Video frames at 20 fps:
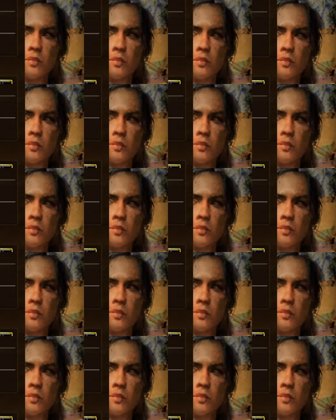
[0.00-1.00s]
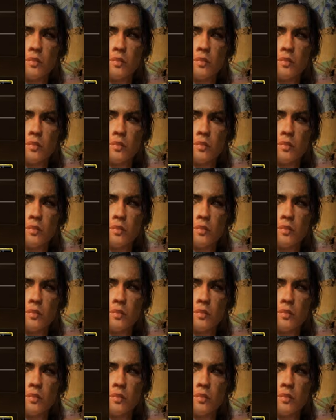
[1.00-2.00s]

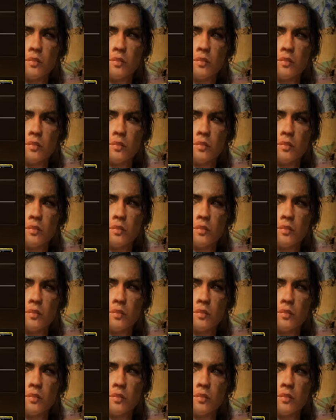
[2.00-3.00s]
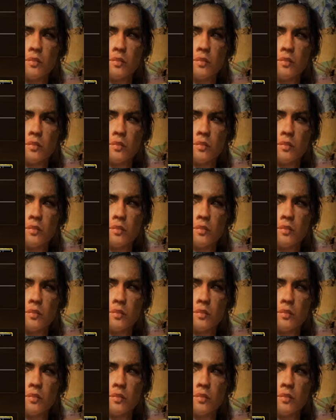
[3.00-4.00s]

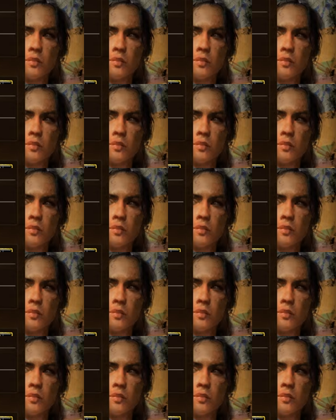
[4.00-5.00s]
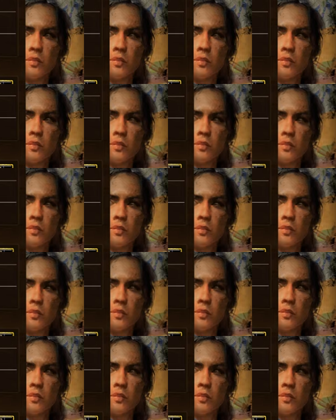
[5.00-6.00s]

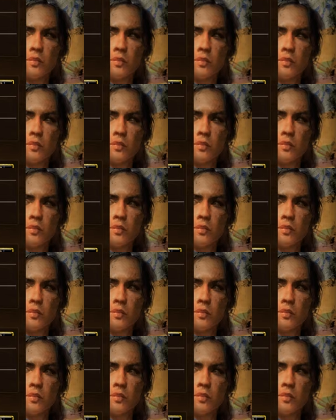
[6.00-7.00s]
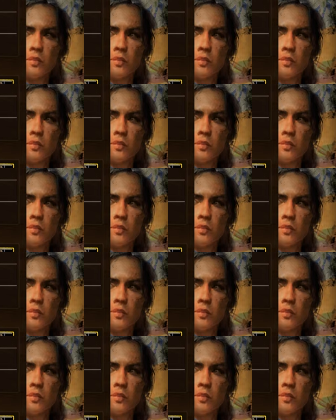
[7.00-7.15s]
The face doesn't move, so there is nothing to read.